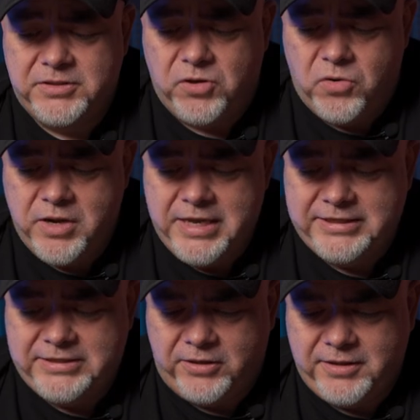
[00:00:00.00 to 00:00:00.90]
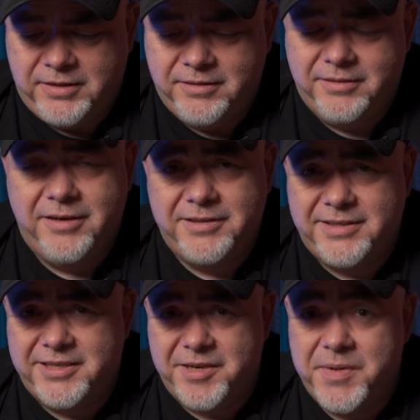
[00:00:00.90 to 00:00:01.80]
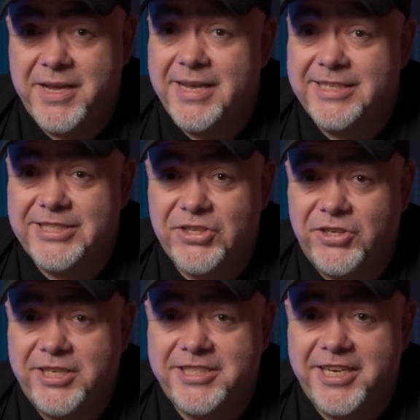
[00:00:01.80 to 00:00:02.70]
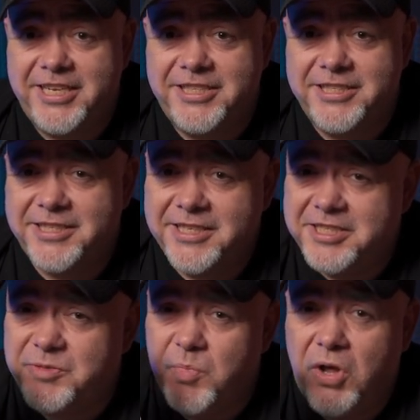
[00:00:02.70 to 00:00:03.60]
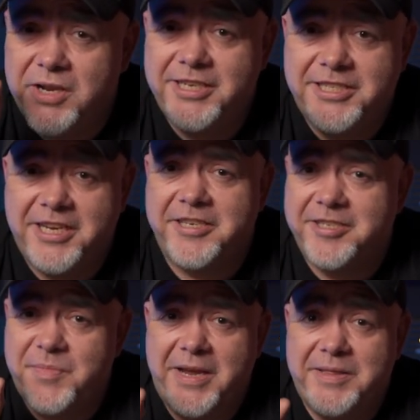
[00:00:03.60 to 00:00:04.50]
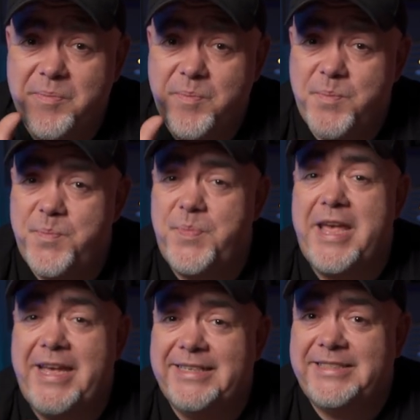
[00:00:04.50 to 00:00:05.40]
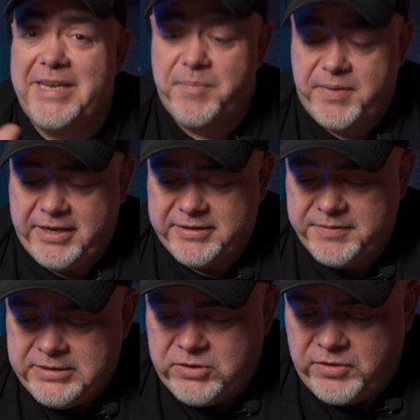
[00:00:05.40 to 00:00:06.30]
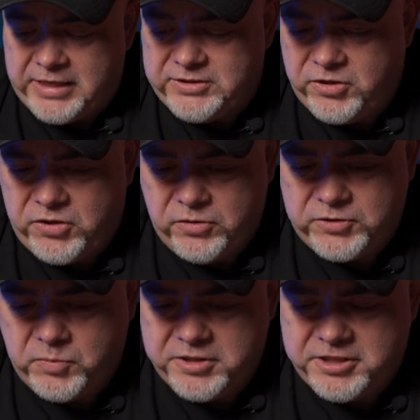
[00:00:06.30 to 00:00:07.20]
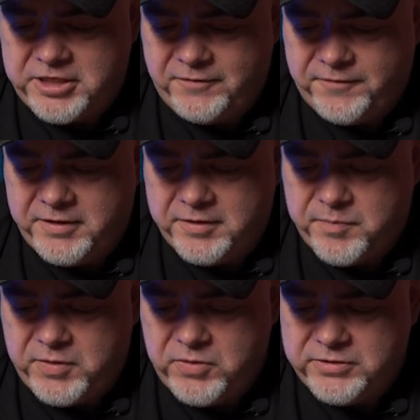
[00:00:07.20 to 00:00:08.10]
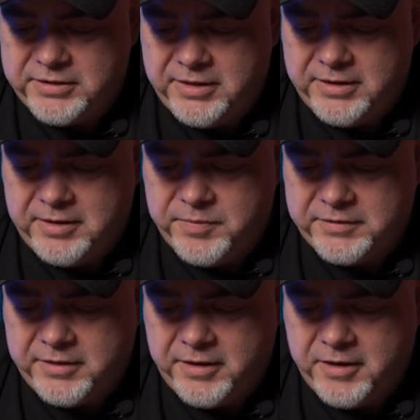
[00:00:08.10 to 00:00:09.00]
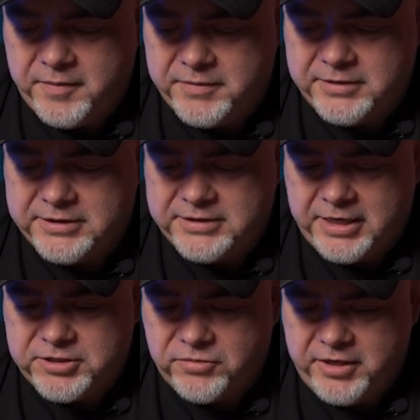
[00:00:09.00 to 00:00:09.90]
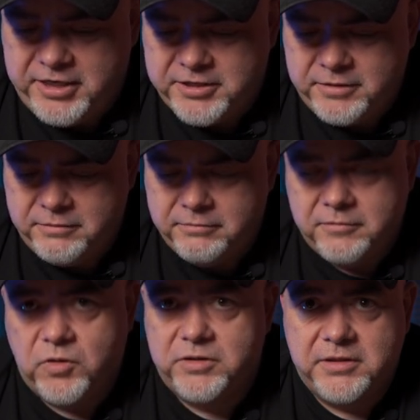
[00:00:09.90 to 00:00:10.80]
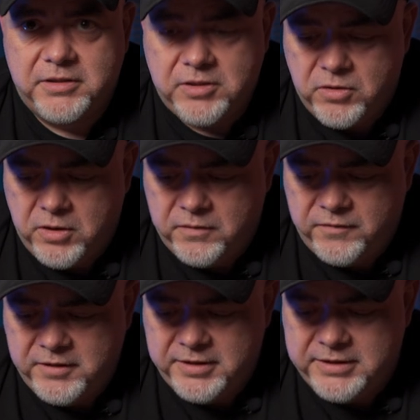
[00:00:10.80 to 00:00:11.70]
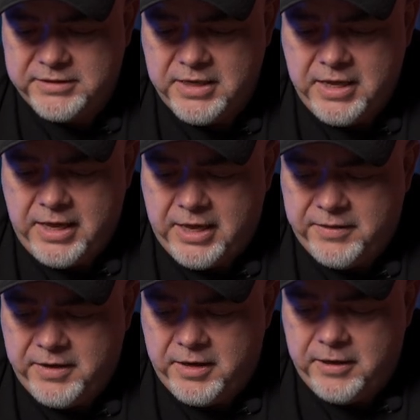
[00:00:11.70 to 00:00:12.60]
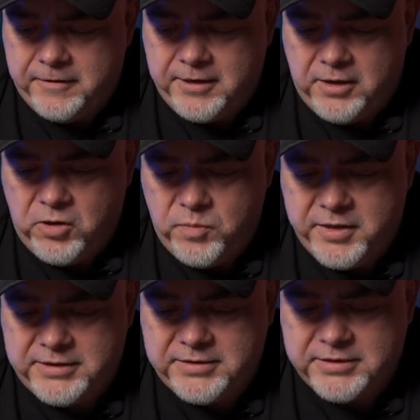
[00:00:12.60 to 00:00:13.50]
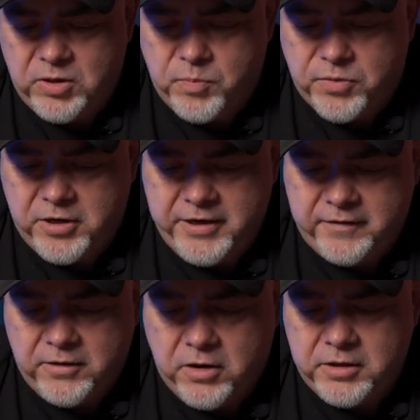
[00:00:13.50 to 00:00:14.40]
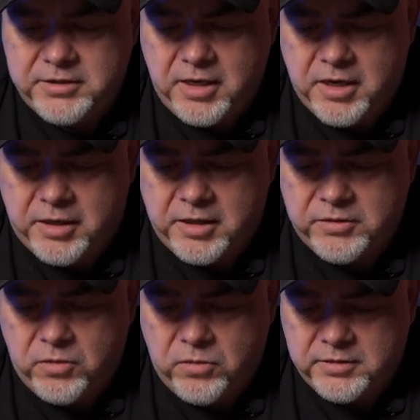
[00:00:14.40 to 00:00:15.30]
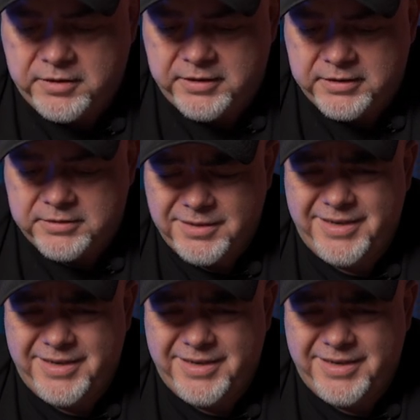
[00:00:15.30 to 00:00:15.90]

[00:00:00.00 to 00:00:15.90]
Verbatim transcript: So subtle, here's the tip, subtle changes, small changes make the biggest impact. So that's our hue. So we're shifting the blues a little bit there, the saturation, of course, this is how colorful it is. And then the luminance is how bright or dark the whole thing is.